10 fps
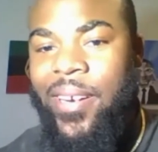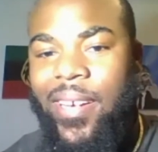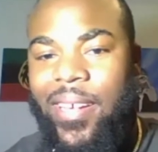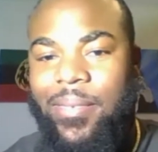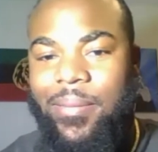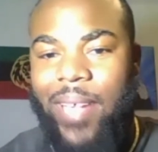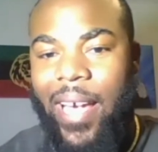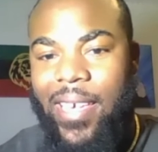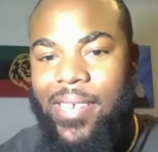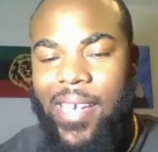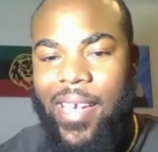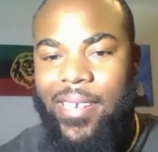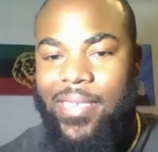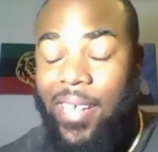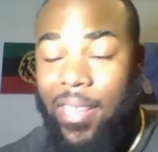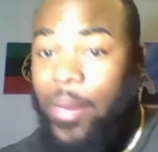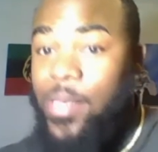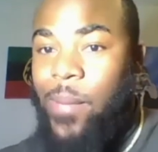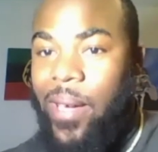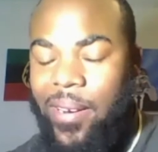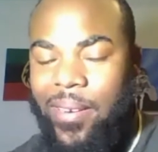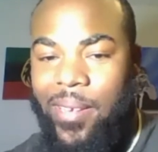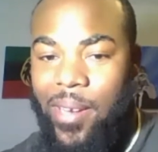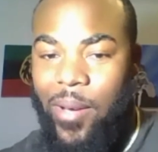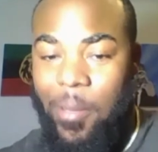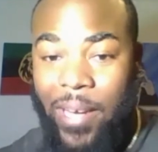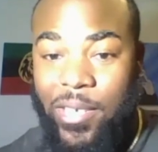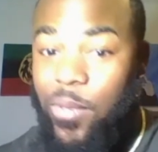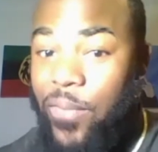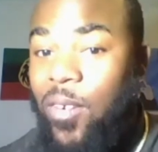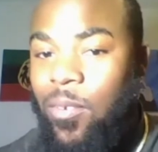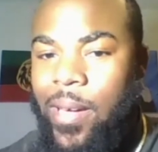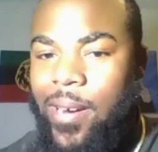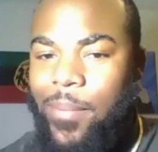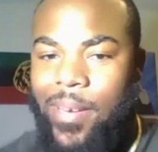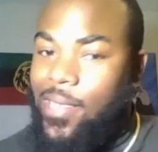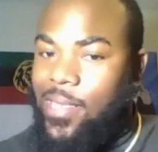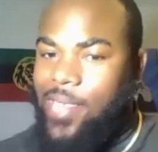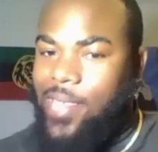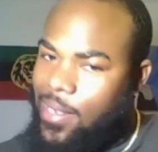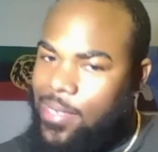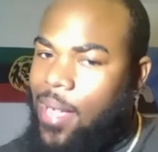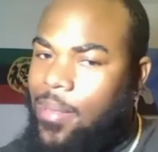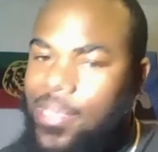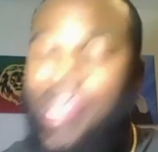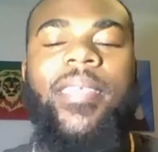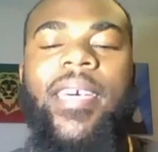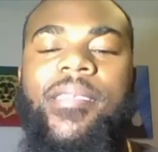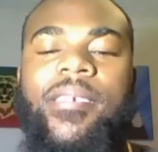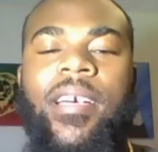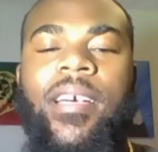It, like he said, it looks better. You know, it makes you feel better, but it's not the answer.